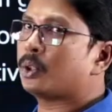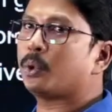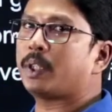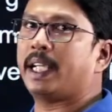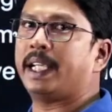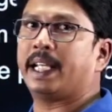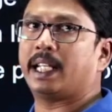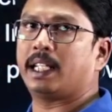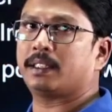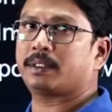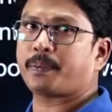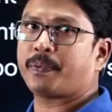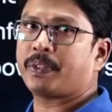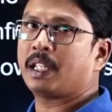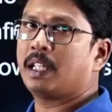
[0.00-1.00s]
to 10
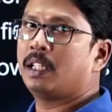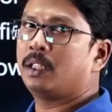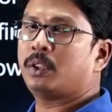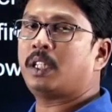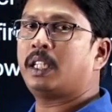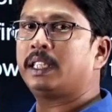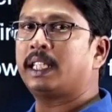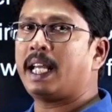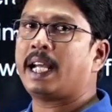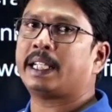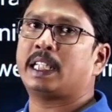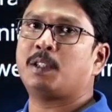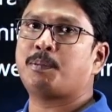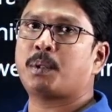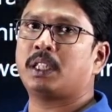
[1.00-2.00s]
degrees. So that the
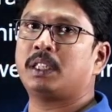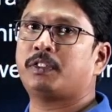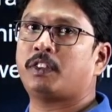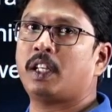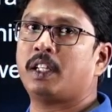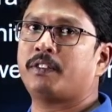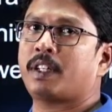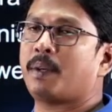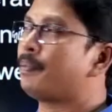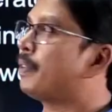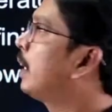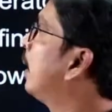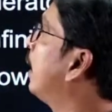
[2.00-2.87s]
active power is flowing from